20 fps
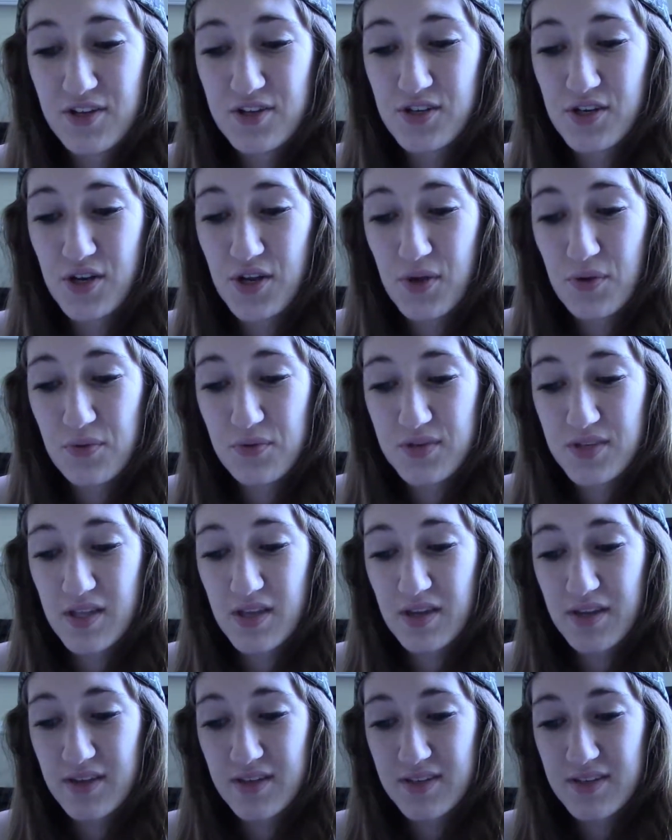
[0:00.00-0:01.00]
to use
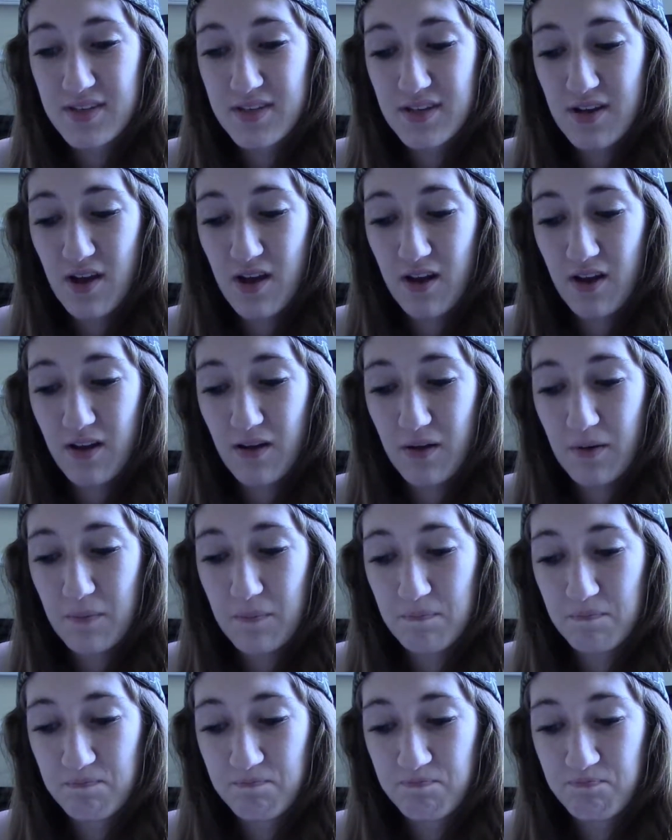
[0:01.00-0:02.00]
this.
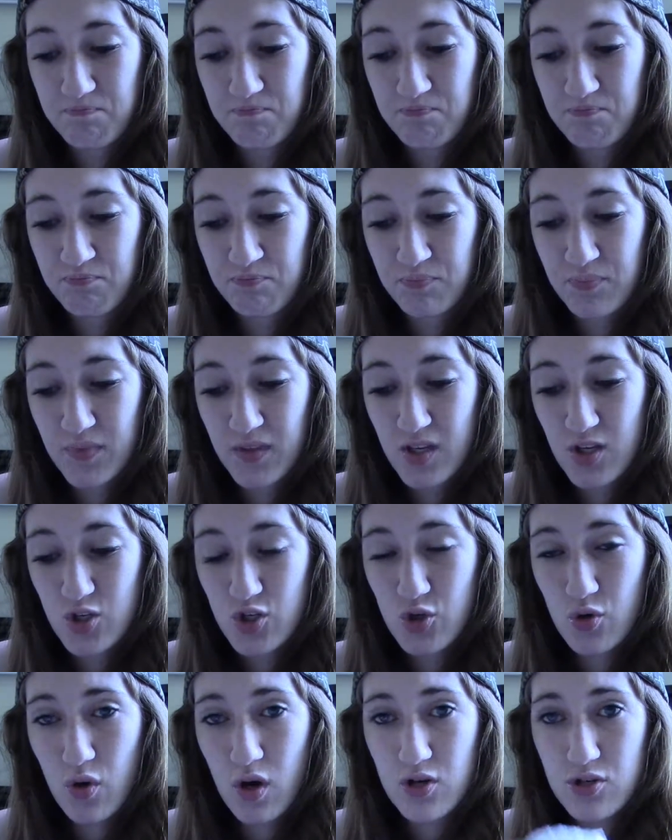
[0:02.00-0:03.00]

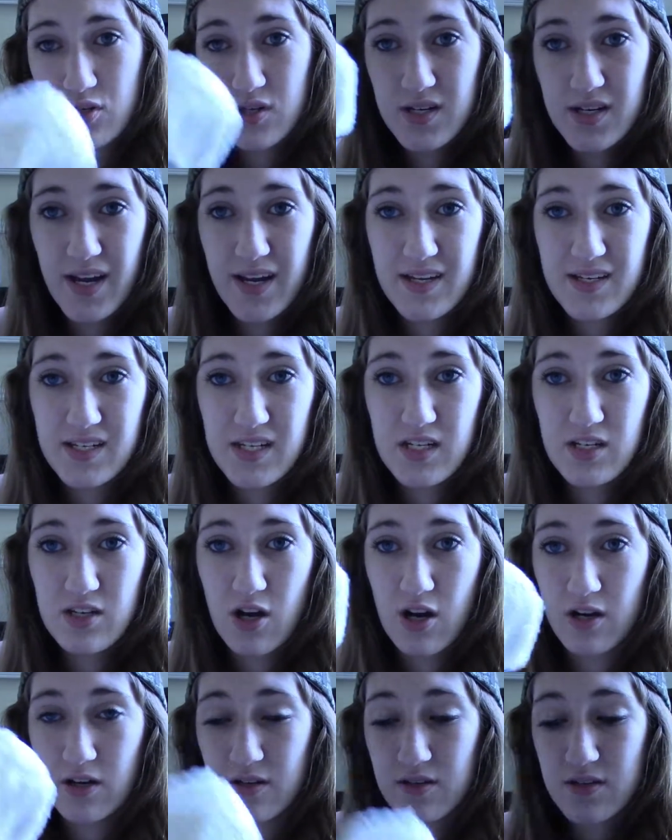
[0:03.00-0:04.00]
219
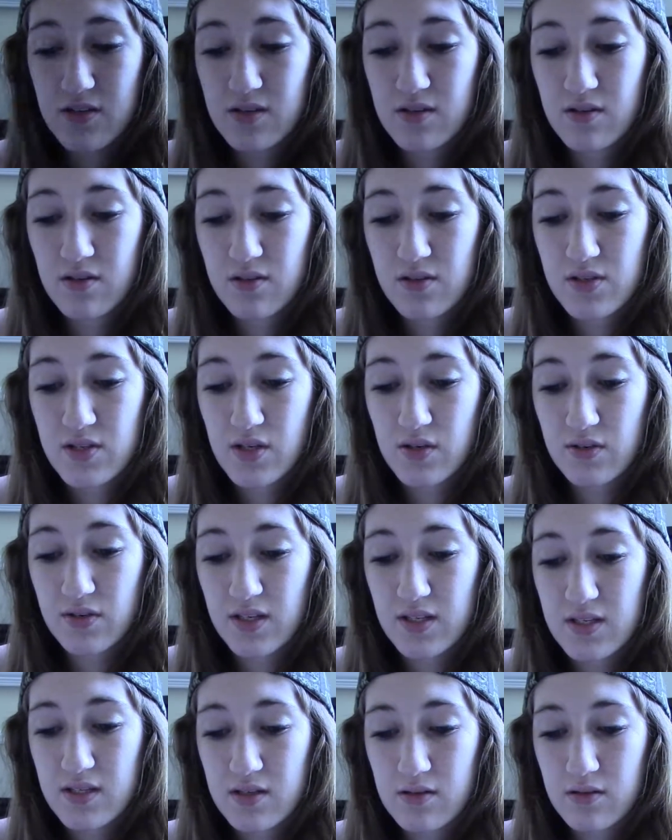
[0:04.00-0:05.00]
yards, so
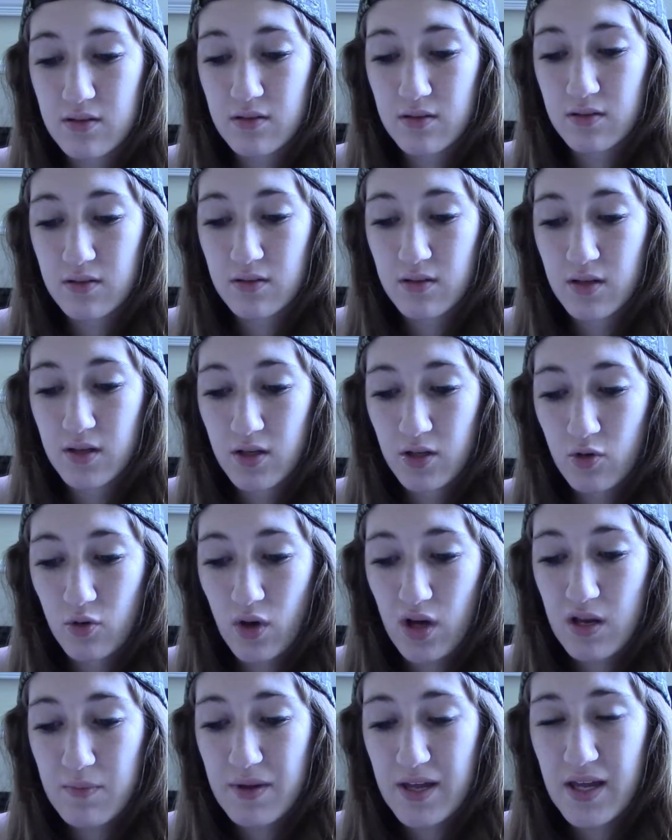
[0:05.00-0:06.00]
that's
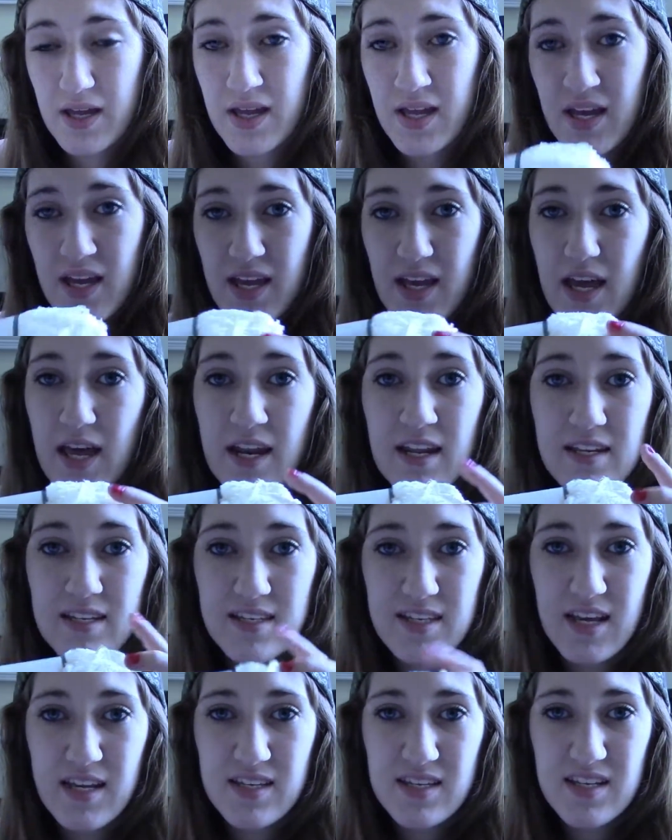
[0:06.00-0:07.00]
quite a bit, and it
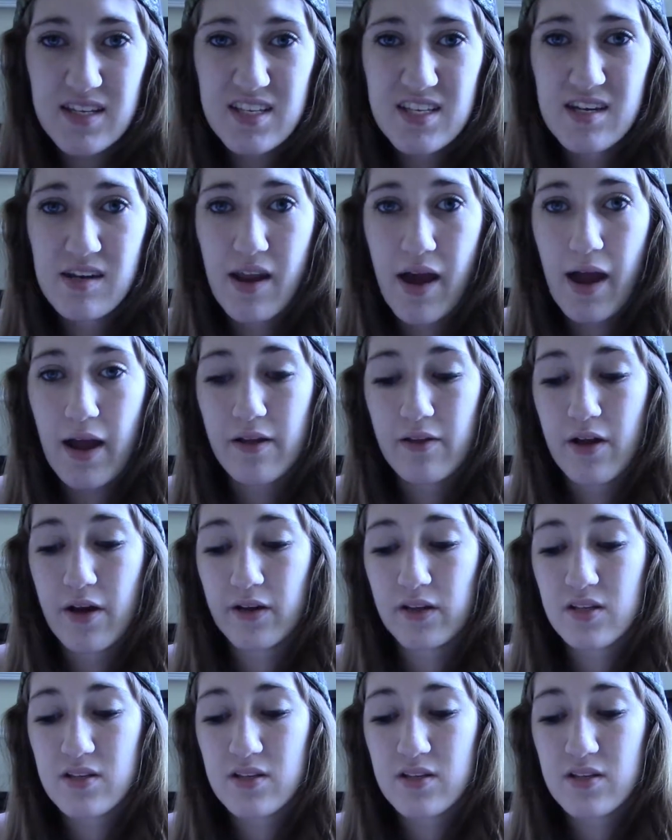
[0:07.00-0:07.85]
says it's nylon.